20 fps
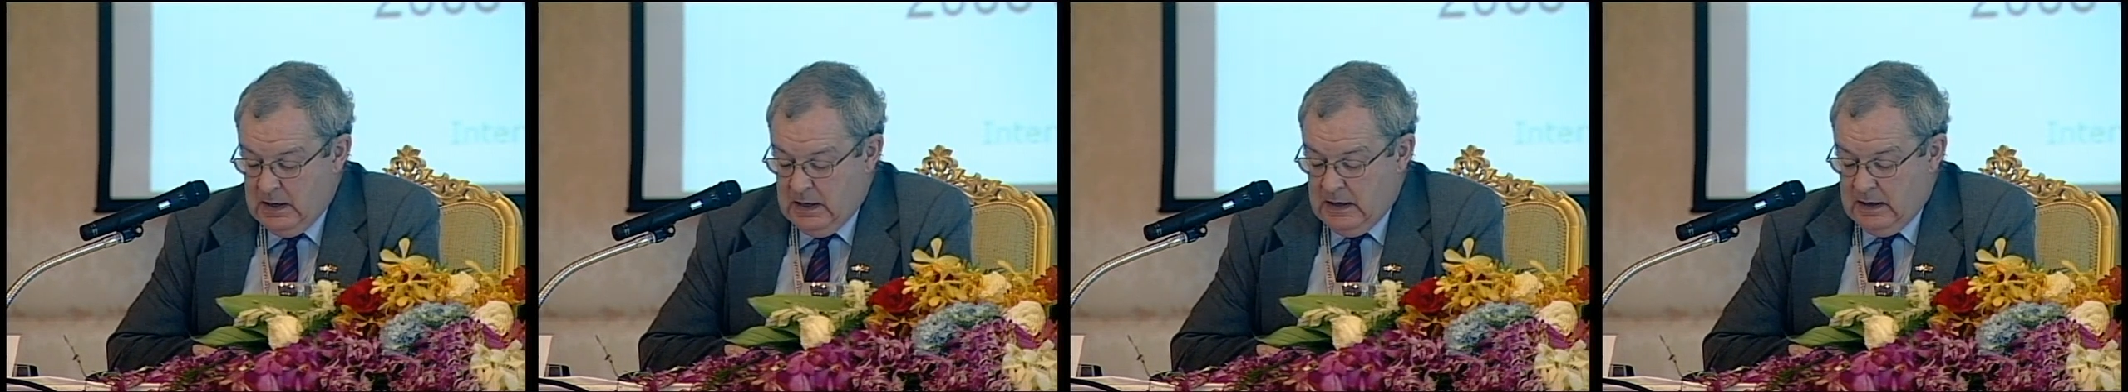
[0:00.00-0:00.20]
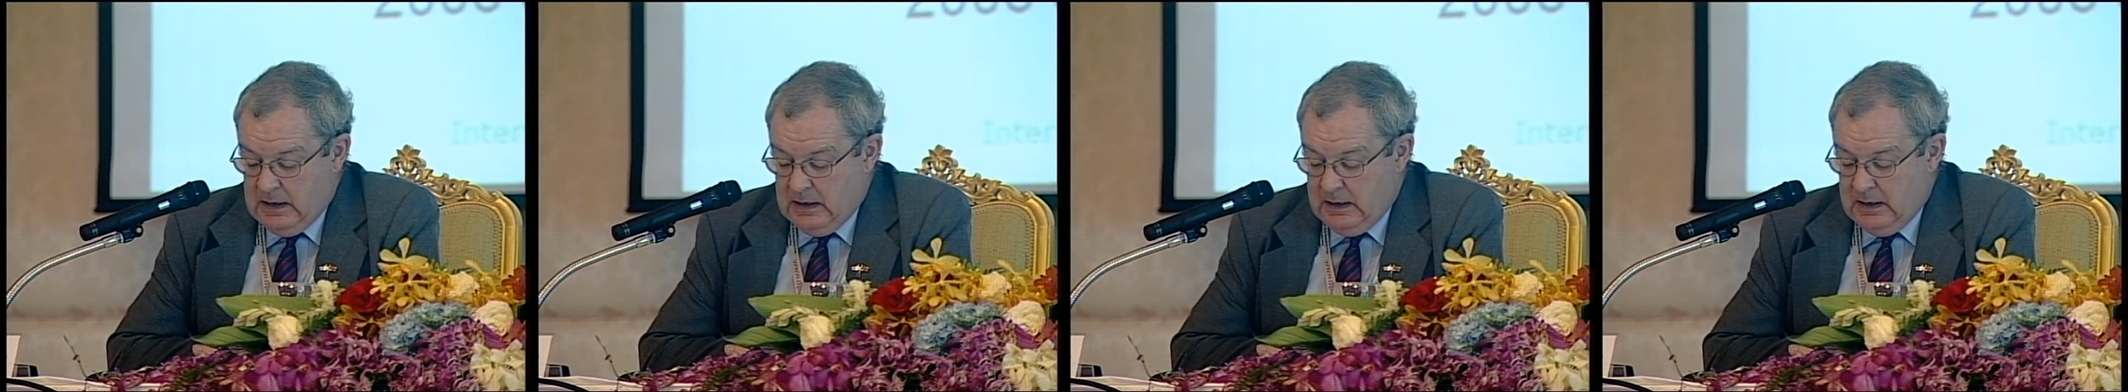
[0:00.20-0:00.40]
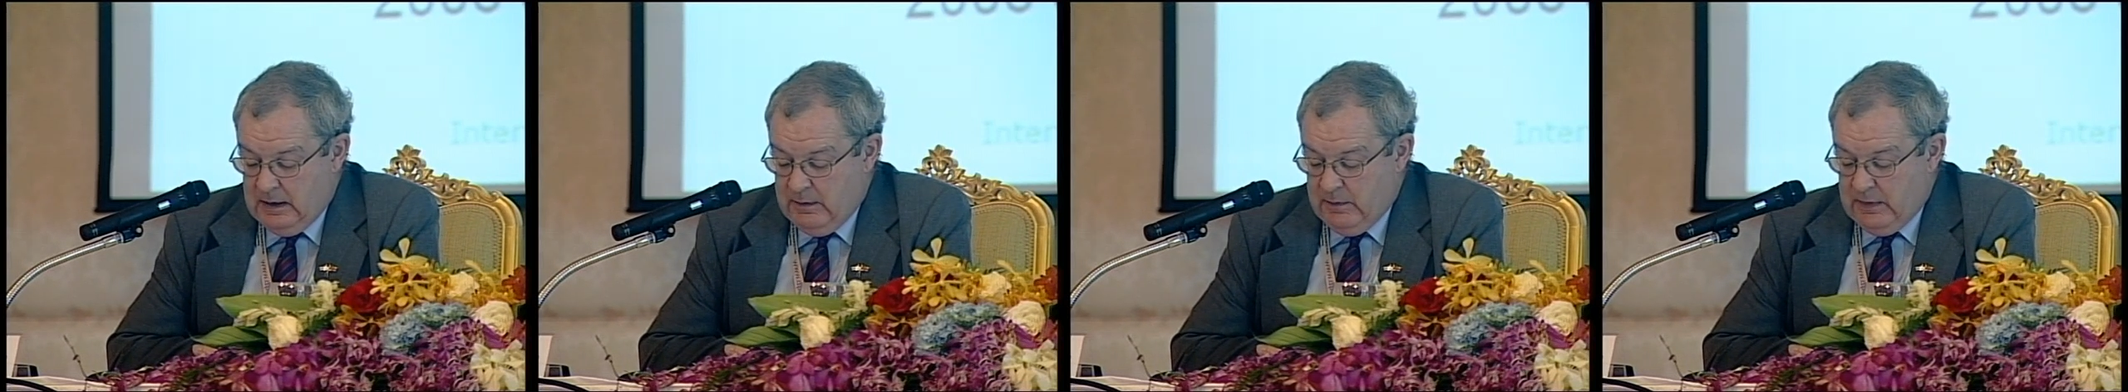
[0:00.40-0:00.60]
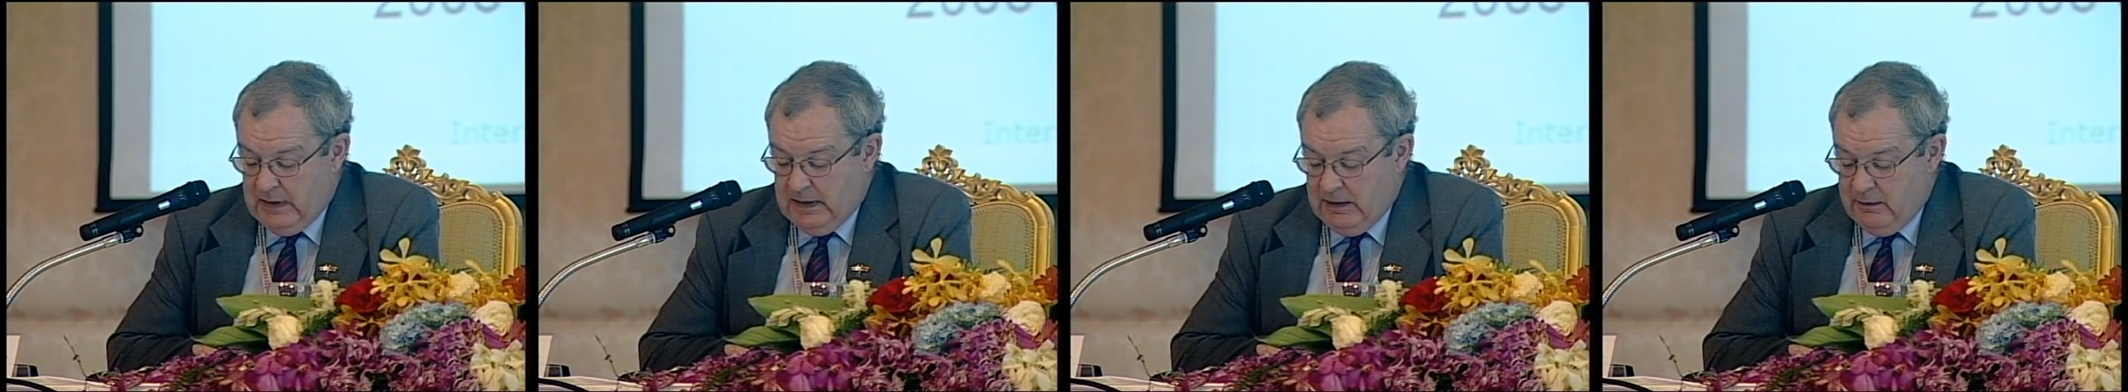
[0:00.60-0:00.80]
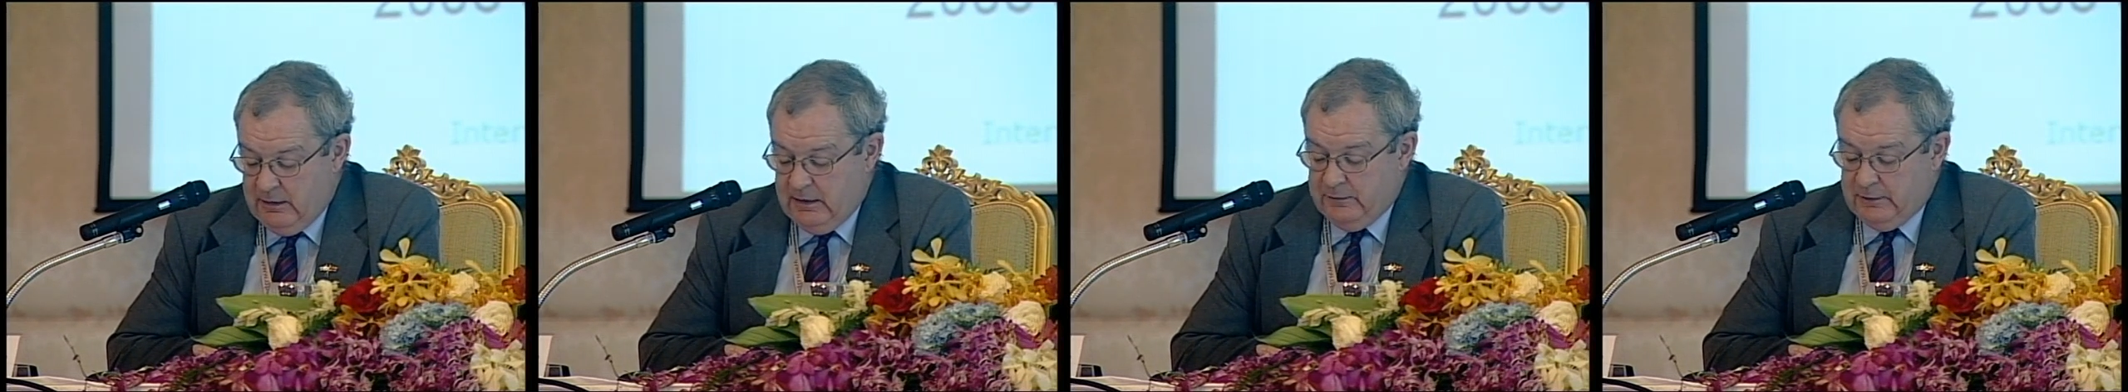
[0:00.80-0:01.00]

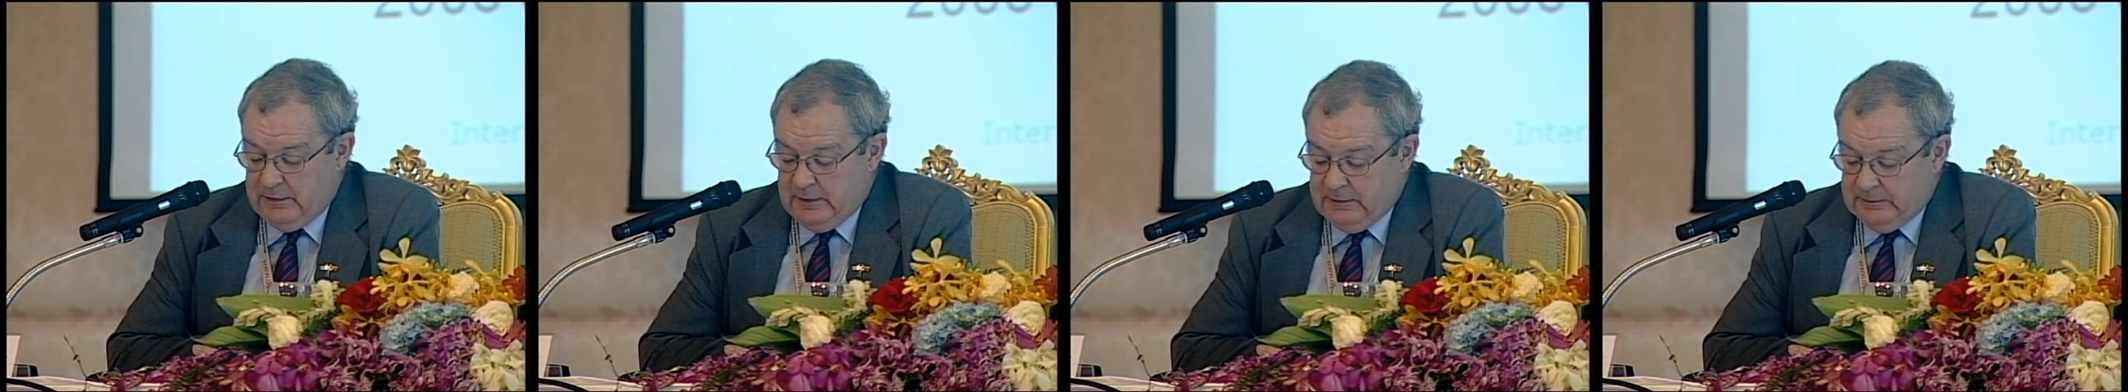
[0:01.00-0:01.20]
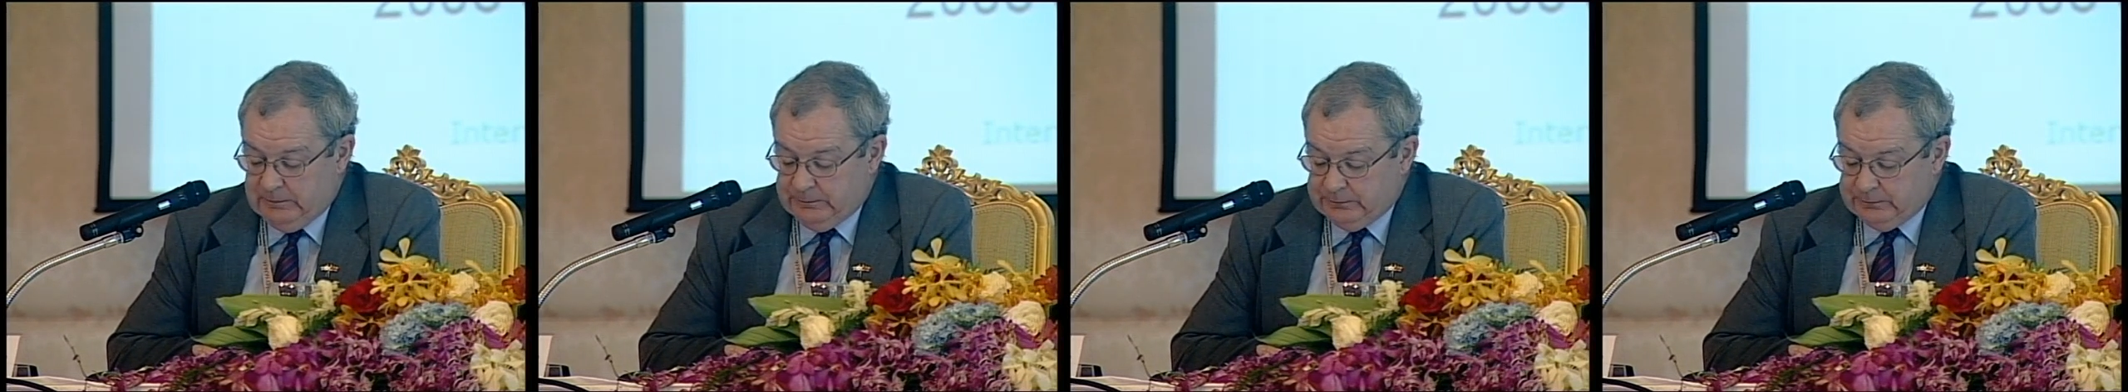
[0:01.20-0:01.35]
However,